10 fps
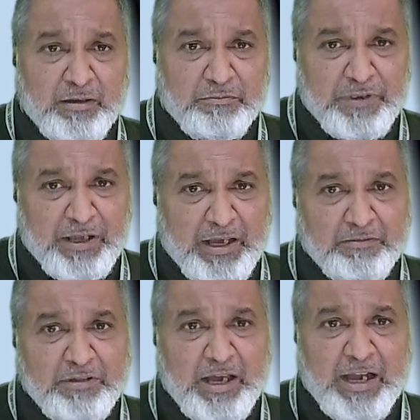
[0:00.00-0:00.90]
we
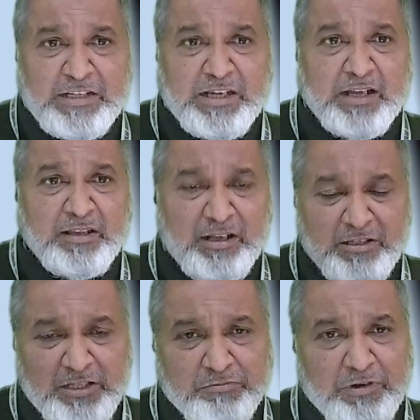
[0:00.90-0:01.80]
have the acts are there.
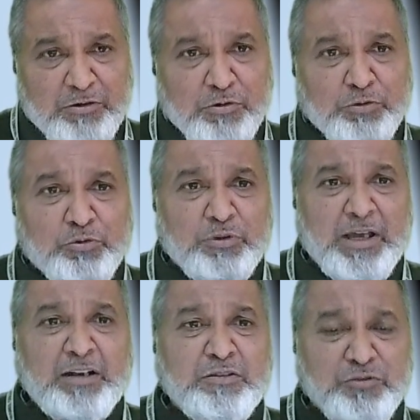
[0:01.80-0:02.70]
Just we'll go through
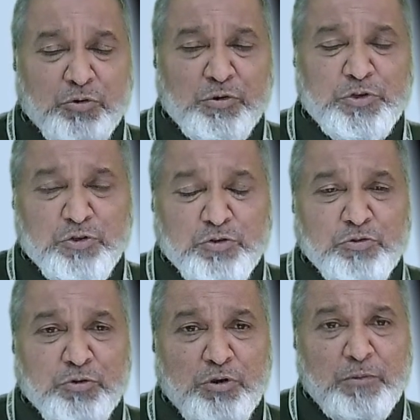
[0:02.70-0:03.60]
that, so you should
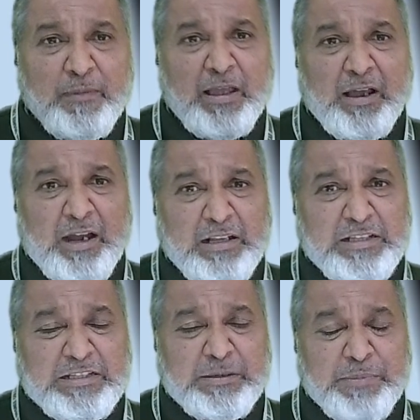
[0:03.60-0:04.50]
know. And
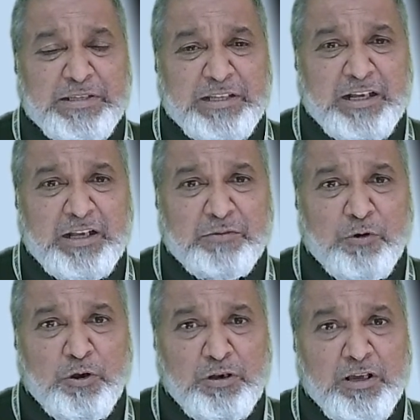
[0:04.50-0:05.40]
this is the basically
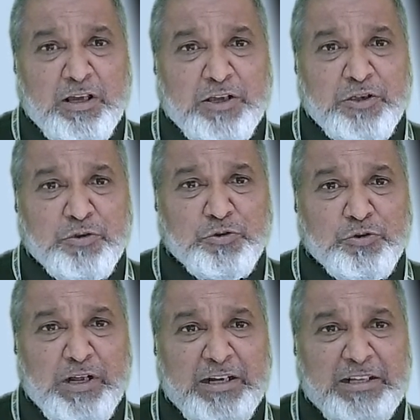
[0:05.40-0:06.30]
what you
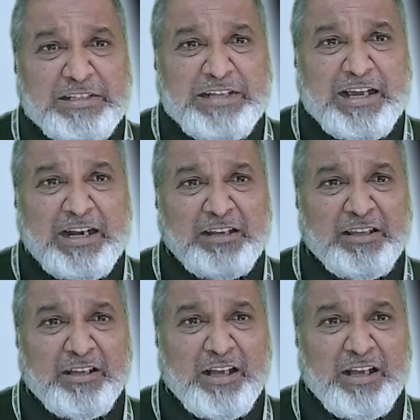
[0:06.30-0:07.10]
should understand the